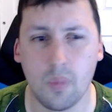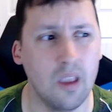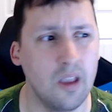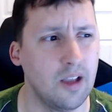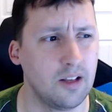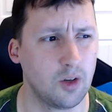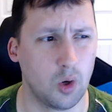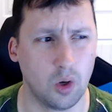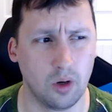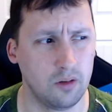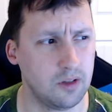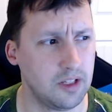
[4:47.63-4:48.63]
and
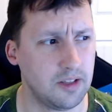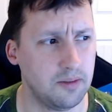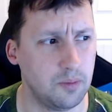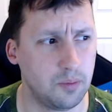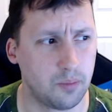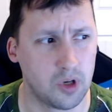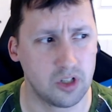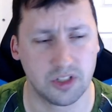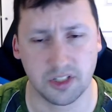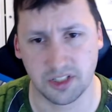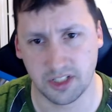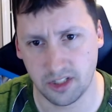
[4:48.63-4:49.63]
currently
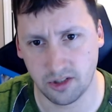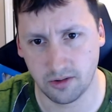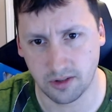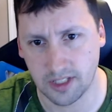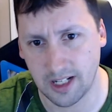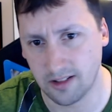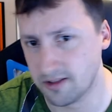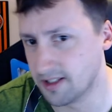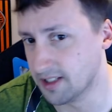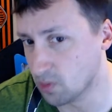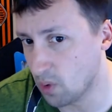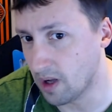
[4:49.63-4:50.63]
purchase digital titles
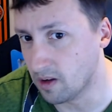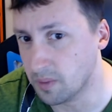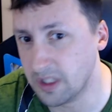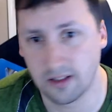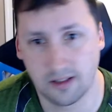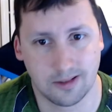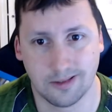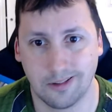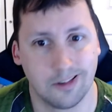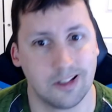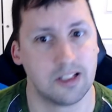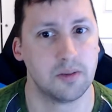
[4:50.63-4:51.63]
as well because
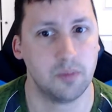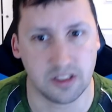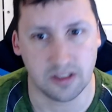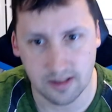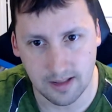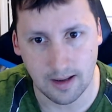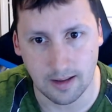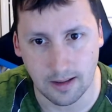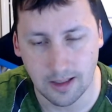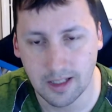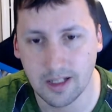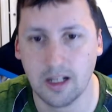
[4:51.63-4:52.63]
nothing's been said
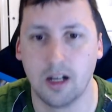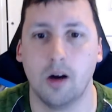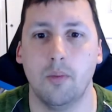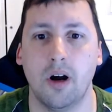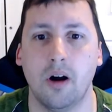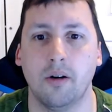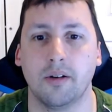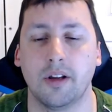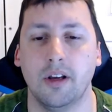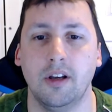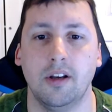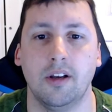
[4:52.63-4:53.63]
about
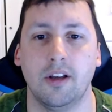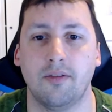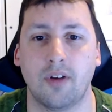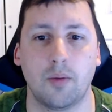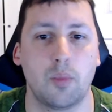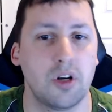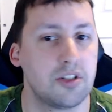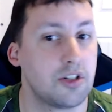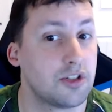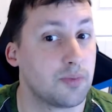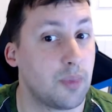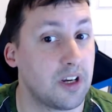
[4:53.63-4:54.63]
if I
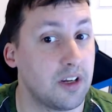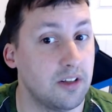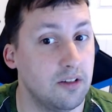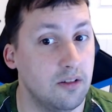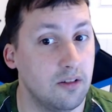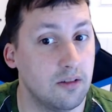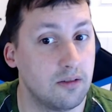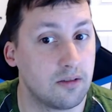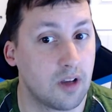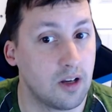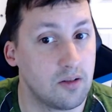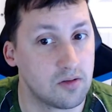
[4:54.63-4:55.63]
purchase my
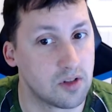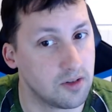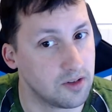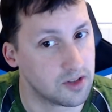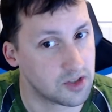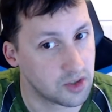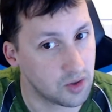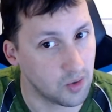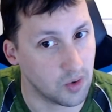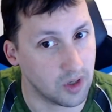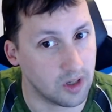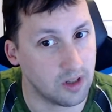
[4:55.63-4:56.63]
titles on the
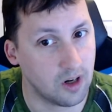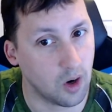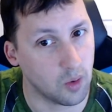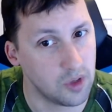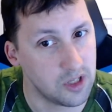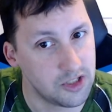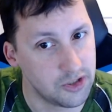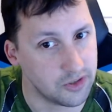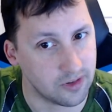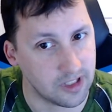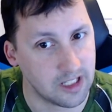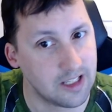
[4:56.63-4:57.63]
store
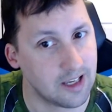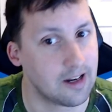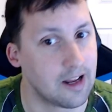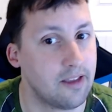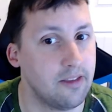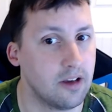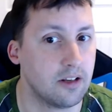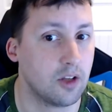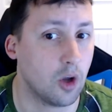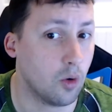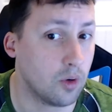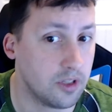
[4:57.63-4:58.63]
originally, can I then
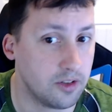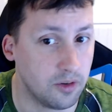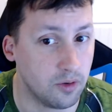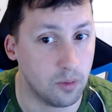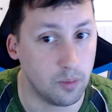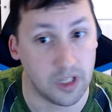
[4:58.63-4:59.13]
go into the